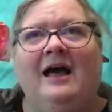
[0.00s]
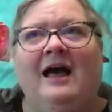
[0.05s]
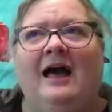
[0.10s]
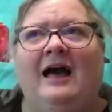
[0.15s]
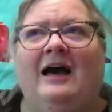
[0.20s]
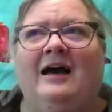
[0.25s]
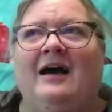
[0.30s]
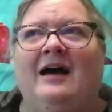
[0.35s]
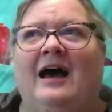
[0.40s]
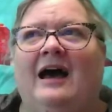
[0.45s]

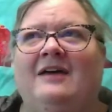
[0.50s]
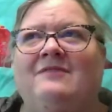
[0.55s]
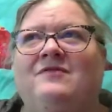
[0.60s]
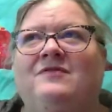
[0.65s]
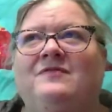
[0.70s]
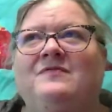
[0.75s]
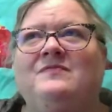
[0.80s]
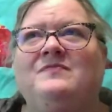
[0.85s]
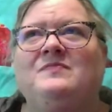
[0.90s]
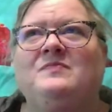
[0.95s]

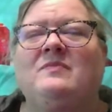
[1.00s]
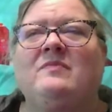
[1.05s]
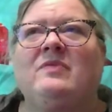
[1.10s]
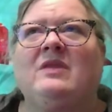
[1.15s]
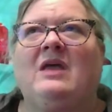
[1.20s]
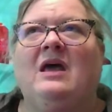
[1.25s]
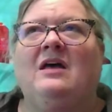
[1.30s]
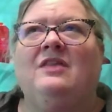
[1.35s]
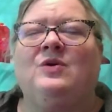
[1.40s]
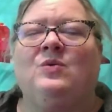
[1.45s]

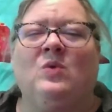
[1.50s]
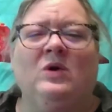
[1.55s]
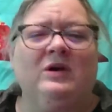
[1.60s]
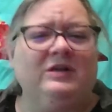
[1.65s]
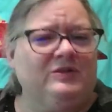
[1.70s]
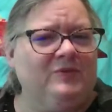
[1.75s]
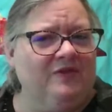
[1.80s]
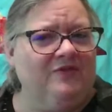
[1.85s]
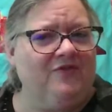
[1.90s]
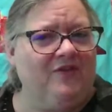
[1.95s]
The
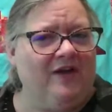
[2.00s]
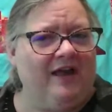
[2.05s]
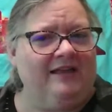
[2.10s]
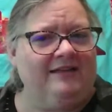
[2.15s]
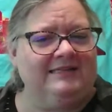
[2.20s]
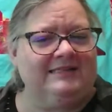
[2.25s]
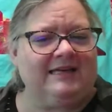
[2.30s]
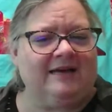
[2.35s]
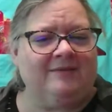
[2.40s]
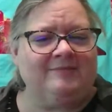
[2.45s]
words with
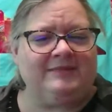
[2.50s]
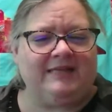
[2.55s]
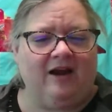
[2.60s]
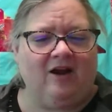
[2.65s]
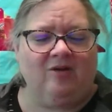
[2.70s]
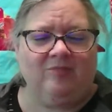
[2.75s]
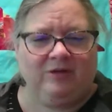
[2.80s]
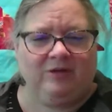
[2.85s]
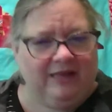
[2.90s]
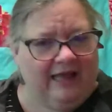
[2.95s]
friends I'm
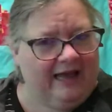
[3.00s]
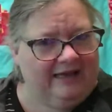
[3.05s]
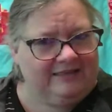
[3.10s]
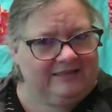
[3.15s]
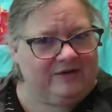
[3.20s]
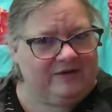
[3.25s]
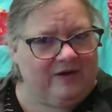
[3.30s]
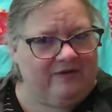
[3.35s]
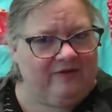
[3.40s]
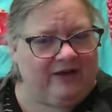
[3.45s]
terrible at,
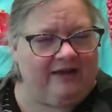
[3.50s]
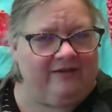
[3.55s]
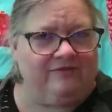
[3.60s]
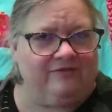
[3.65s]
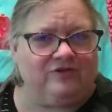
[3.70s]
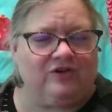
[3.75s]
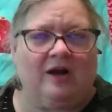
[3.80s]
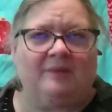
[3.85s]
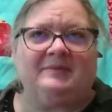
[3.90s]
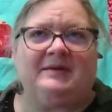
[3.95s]
so I've kind of
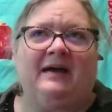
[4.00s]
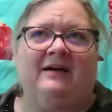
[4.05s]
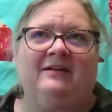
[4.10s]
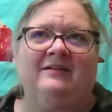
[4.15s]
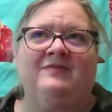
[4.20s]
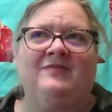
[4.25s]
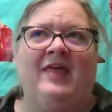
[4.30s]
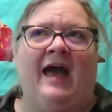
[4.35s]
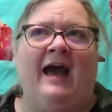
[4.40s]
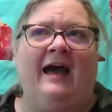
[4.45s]
dropped out
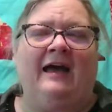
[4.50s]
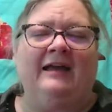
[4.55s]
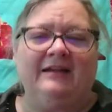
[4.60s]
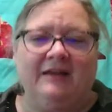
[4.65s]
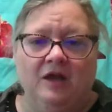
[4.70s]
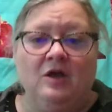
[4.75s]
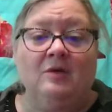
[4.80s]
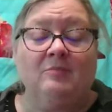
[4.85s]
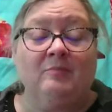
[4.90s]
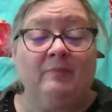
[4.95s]
of that.
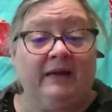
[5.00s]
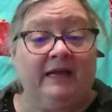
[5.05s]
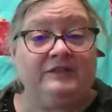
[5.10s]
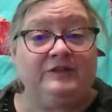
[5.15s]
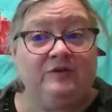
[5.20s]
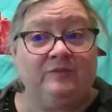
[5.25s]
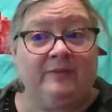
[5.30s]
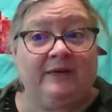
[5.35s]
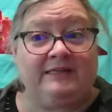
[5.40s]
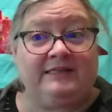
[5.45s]
But I
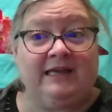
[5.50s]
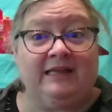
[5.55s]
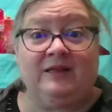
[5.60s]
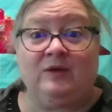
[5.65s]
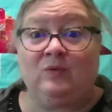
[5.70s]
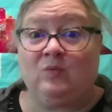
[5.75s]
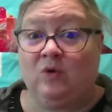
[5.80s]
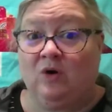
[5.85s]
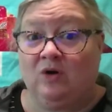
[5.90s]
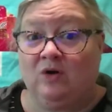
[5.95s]
do my
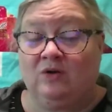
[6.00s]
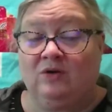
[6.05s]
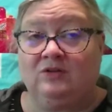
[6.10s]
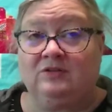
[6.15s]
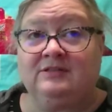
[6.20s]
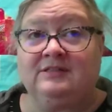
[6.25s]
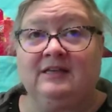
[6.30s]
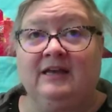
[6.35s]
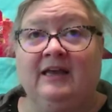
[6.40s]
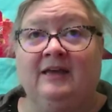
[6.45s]
daily
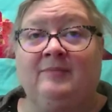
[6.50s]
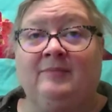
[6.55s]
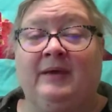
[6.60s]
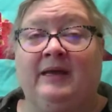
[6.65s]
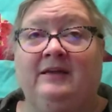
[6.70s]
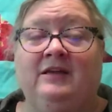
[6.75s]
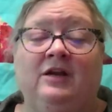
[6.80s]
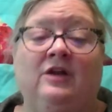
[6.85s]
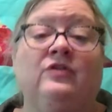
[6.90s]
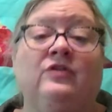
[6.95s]
Wordles and
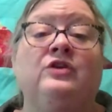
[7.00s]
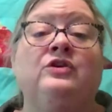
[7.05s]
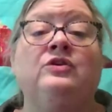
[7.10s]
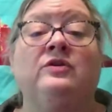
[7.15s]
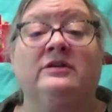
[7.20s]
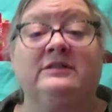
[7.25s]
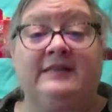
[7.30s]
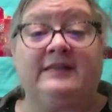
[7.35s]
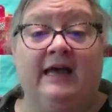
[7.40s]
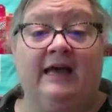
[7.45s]
my, the New
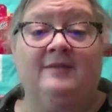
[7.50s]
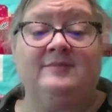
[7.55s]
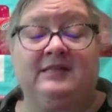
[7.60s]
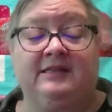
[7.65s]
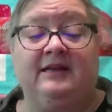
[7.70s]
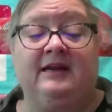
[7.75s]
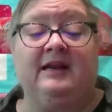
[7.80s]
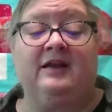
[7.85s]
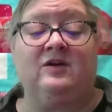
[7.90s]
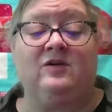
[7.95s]
York Times,
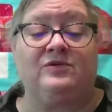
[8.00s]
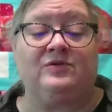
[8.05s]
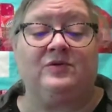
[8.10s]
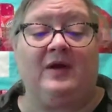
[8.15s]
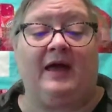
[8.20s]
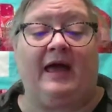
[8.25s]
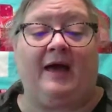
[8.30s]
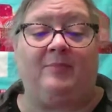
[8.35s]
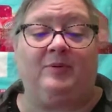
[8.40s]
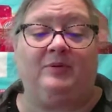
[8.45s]
and then I go through
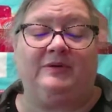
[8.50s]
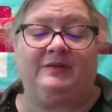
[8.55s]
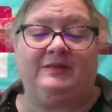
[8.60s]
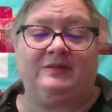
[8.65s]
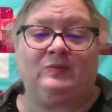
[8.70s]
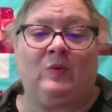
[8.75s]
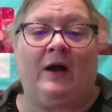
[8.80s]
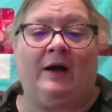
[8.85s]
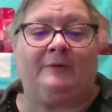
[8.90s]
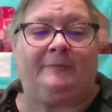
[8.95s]
Apple
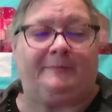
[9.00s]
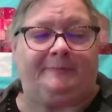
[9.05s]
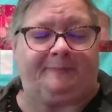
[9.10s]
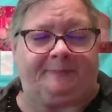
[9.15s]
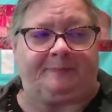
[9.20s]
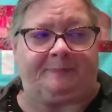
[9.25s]
as well.